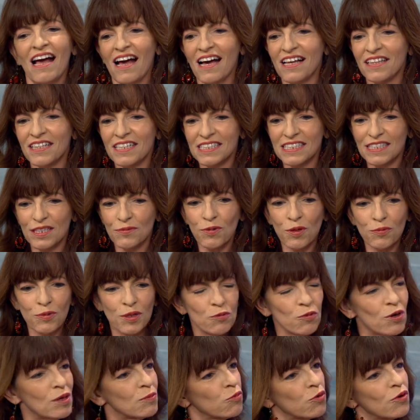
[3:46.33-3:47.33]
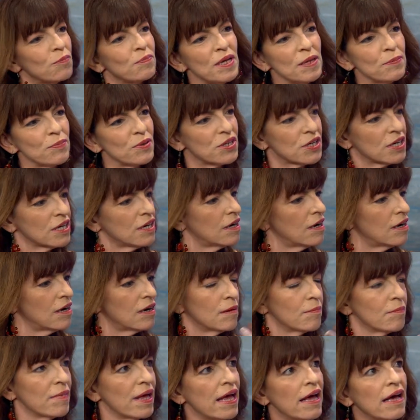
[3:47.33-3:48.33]
And they said, well, we want more people to
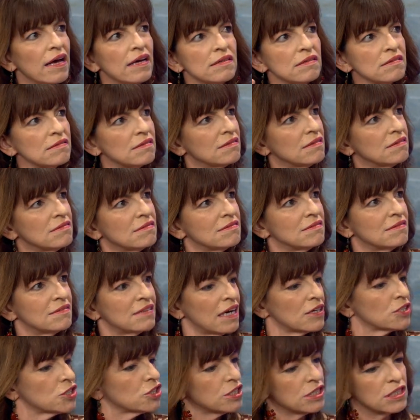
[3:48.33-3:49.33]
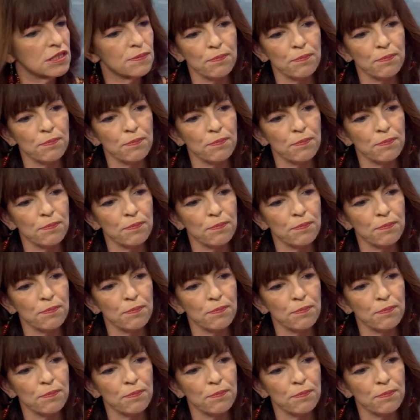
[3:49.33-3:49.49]
come and not just